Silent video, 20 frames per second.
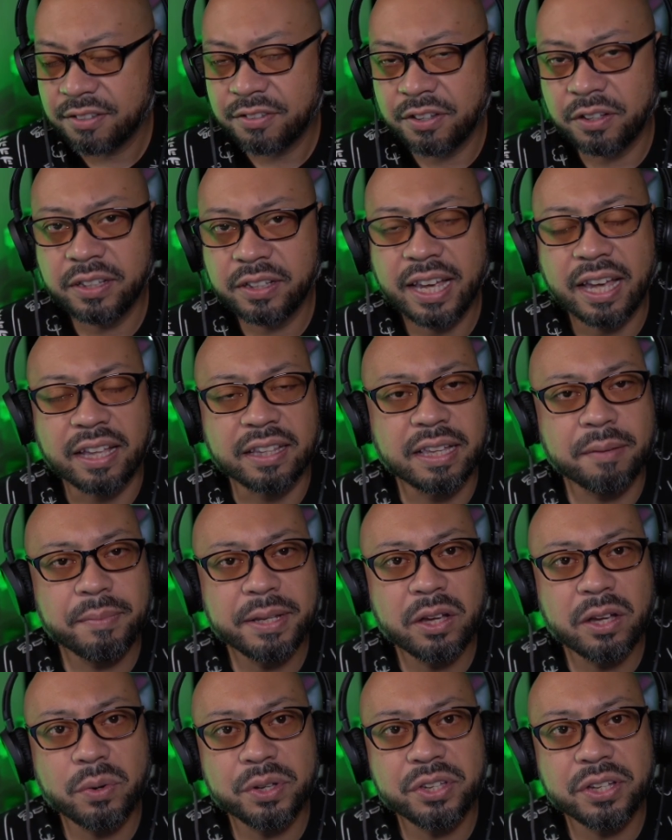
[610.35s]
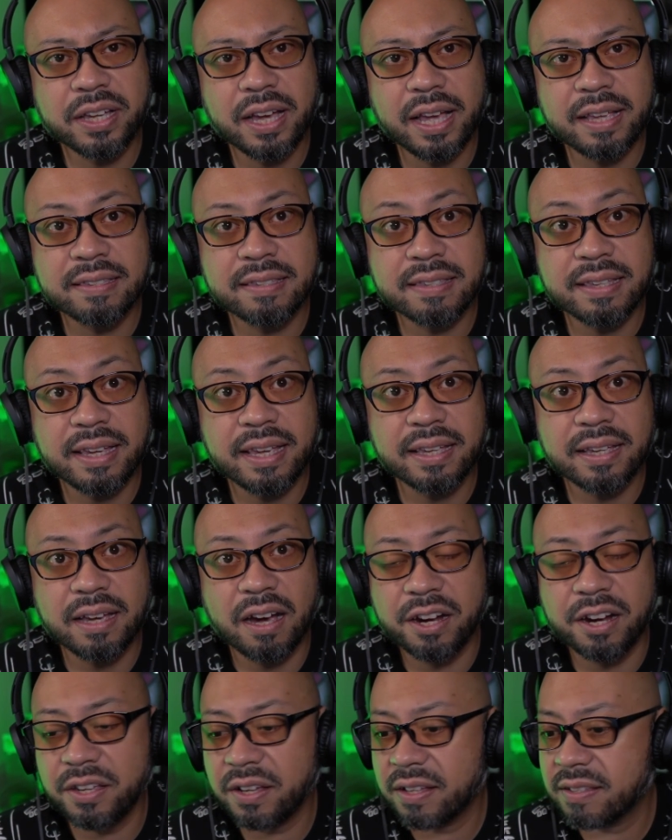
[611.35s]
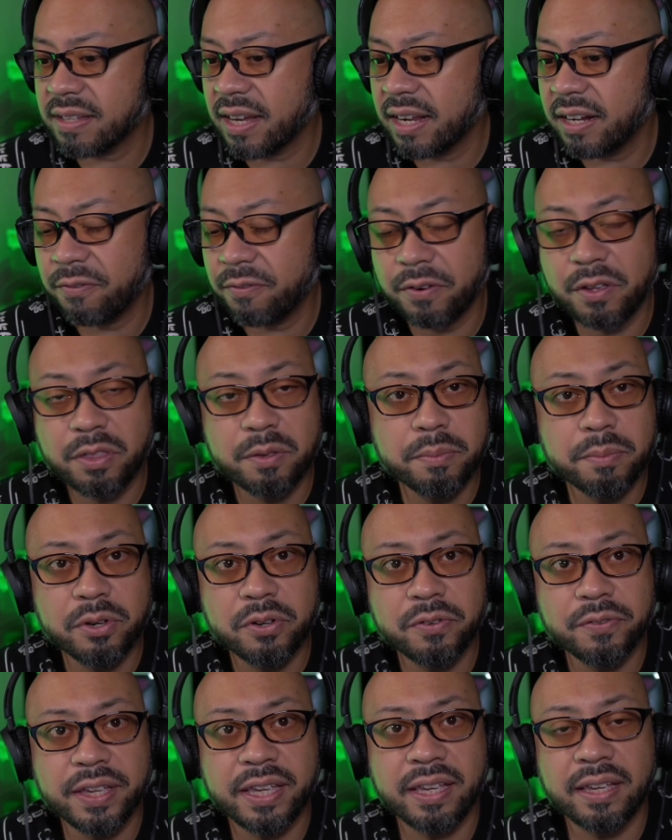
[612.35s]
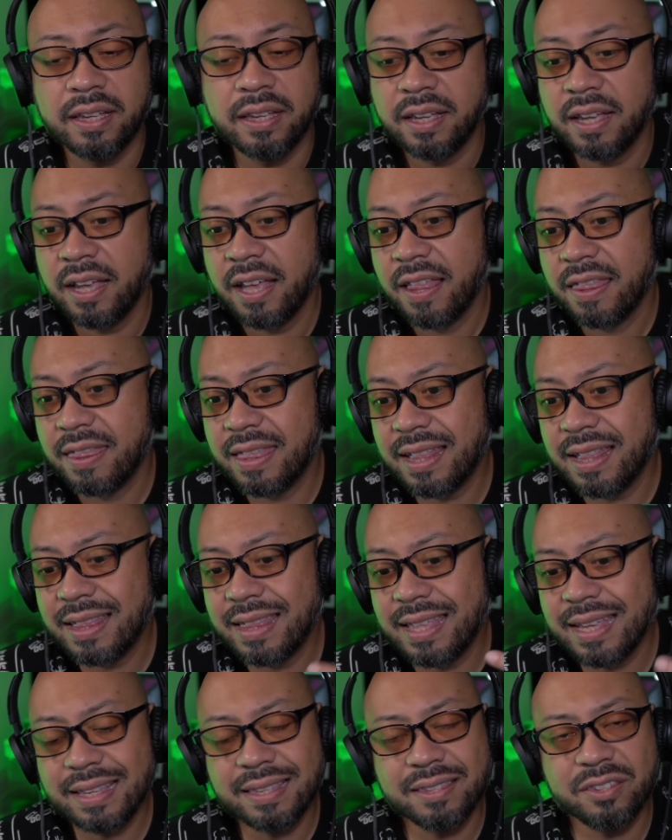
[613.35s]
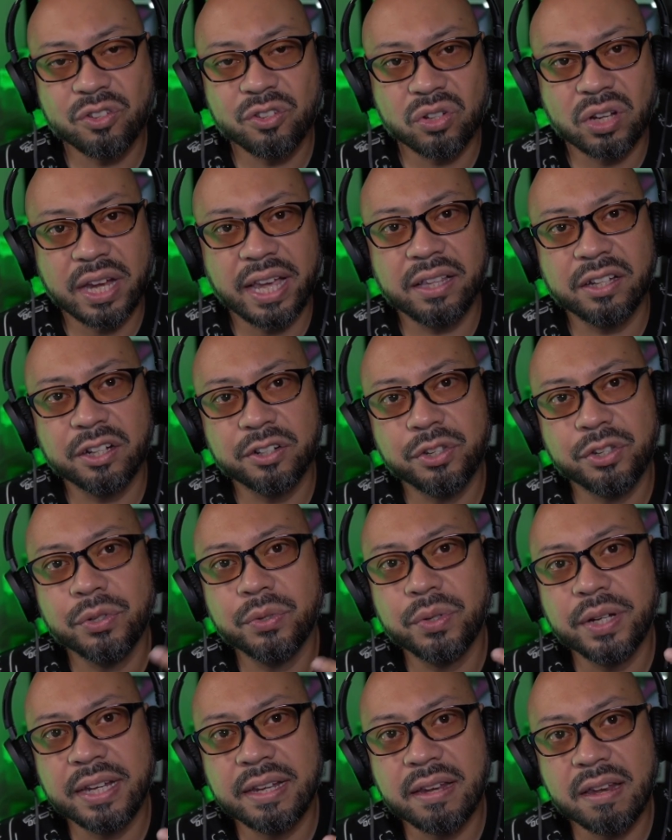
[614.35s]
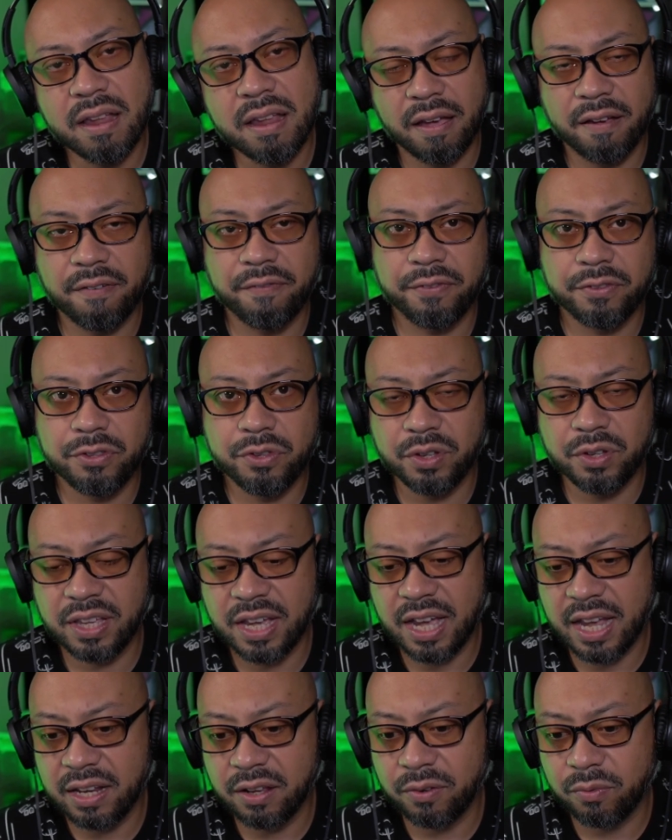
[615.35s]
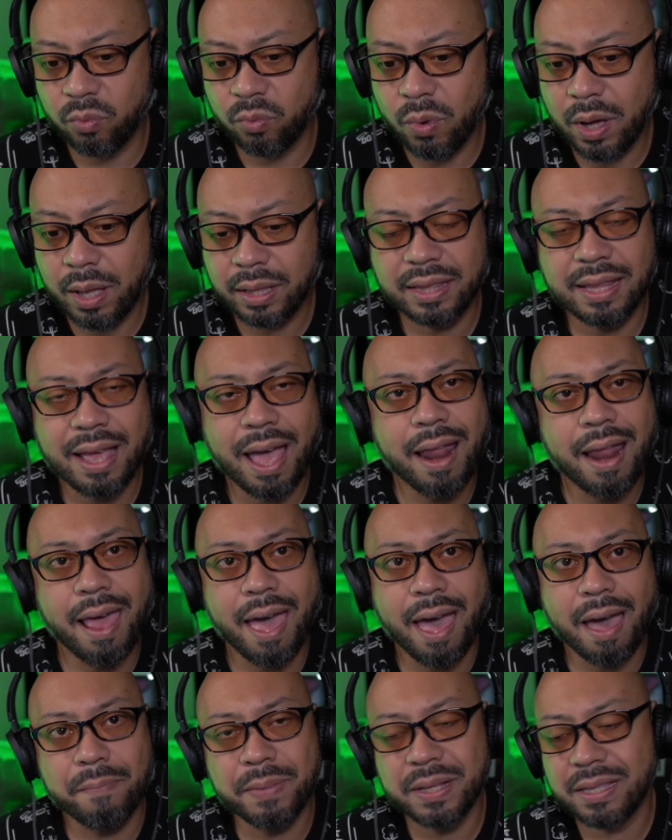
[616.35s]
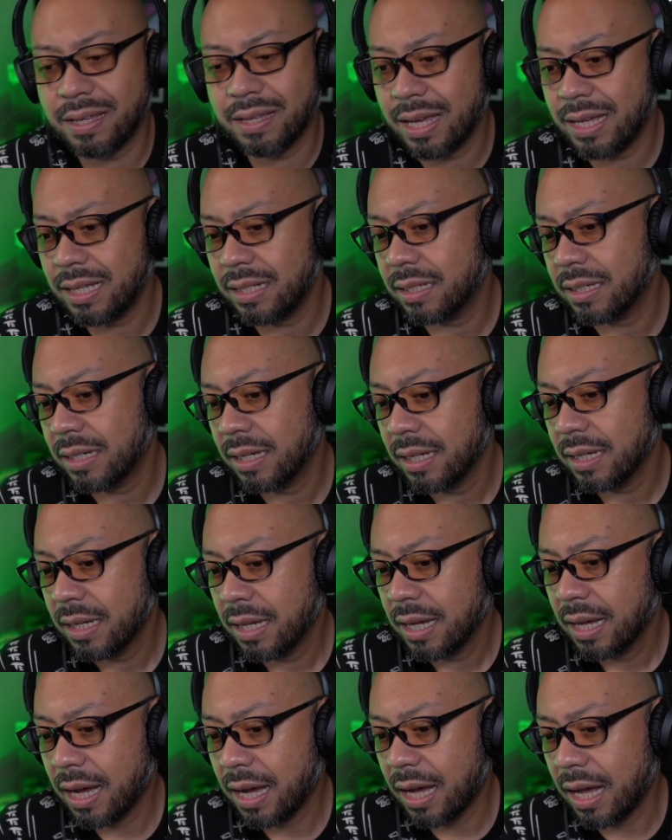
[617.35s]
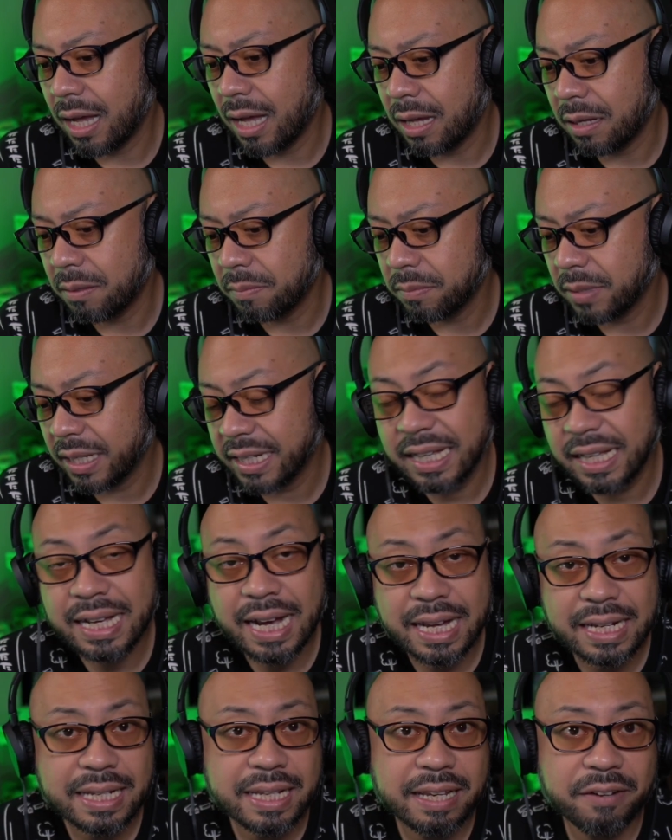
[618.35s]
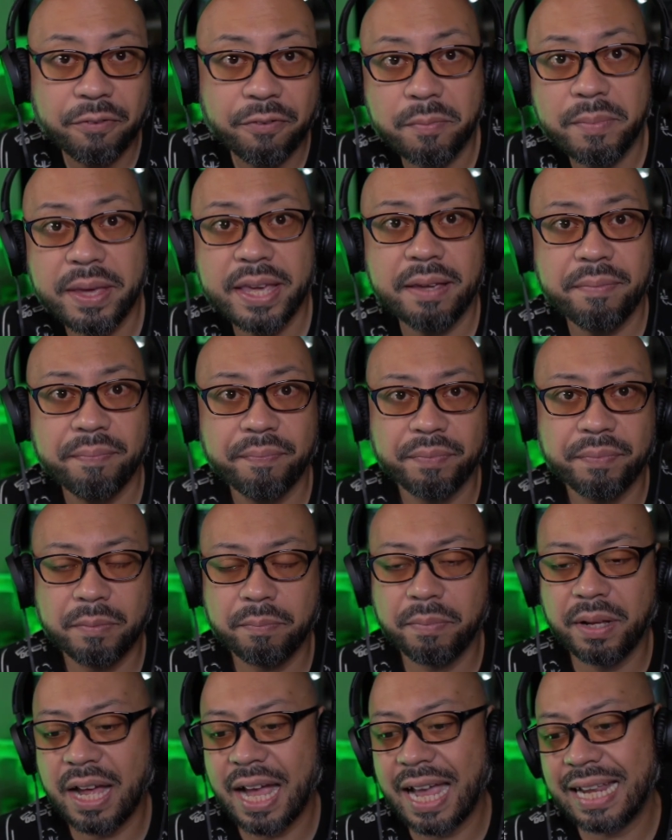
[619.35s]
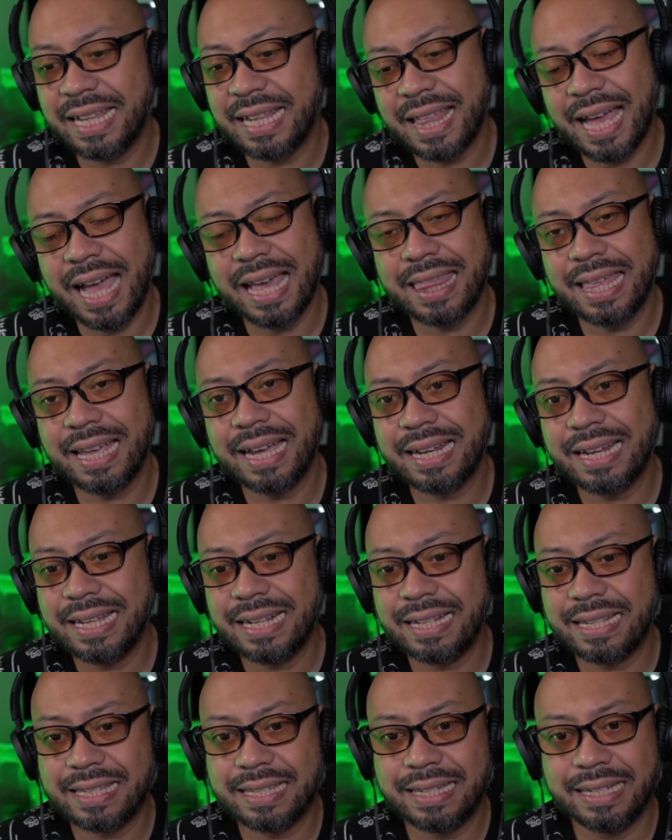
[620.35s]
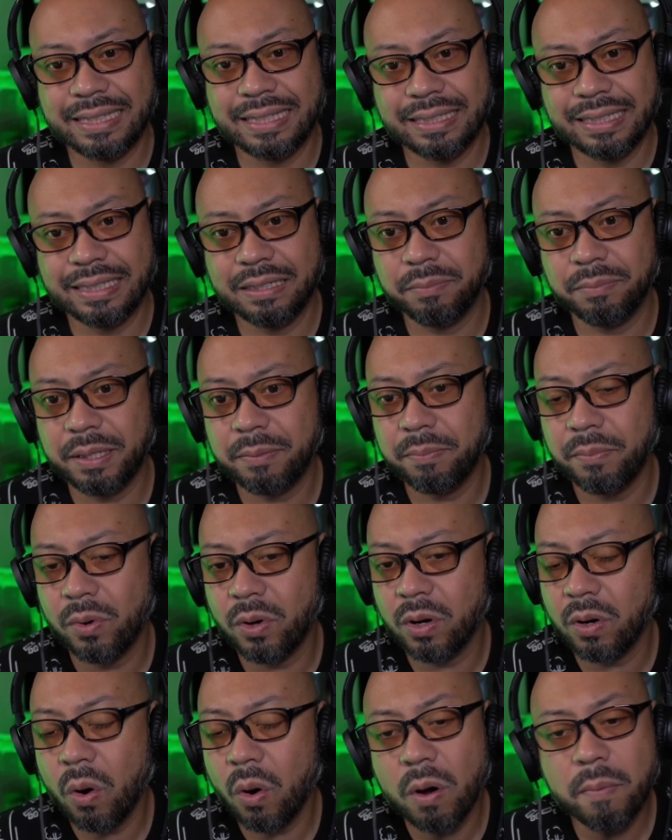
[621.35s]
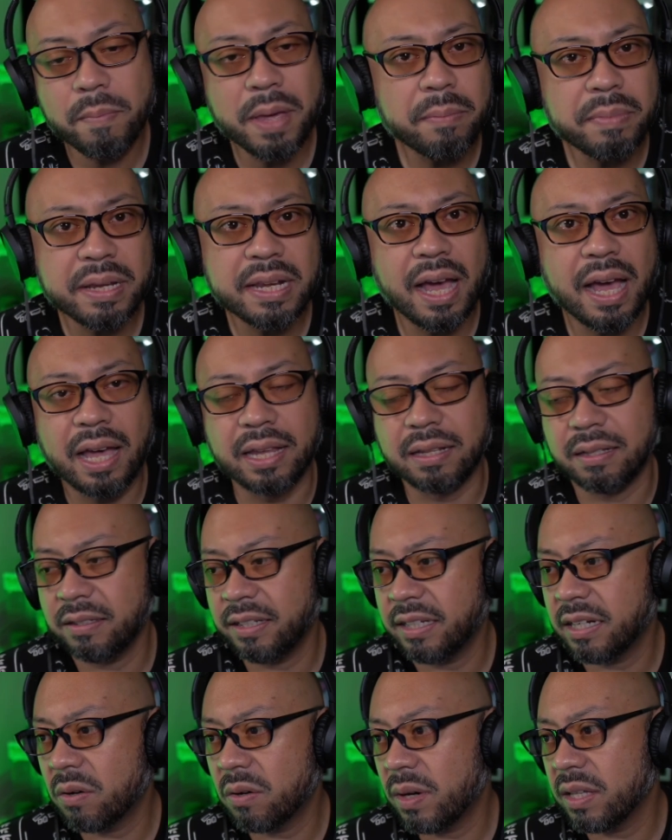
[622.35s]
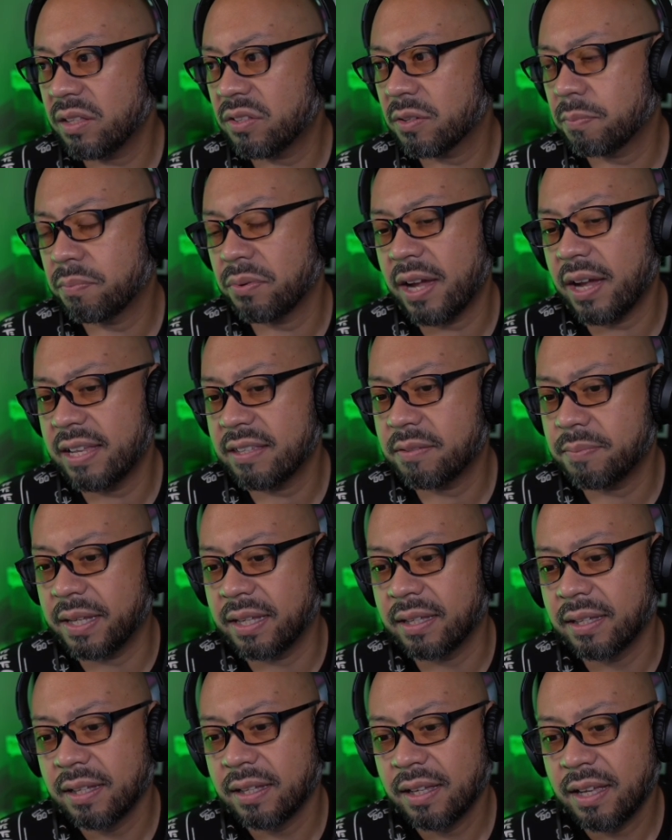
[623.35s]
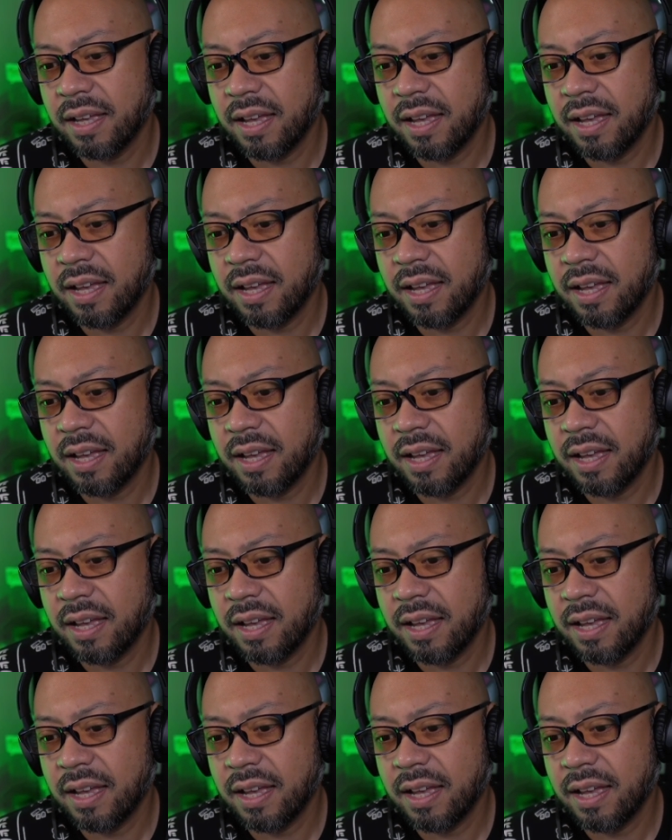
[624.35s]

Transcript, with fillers: So yeah, let me know what you guys think. Are you excited for the movie? Did this trailer do enough to kind of whet that appetite, like it kind of did for me? But I think I need to see a little bit more, or maybe not. You know what? Surprise me.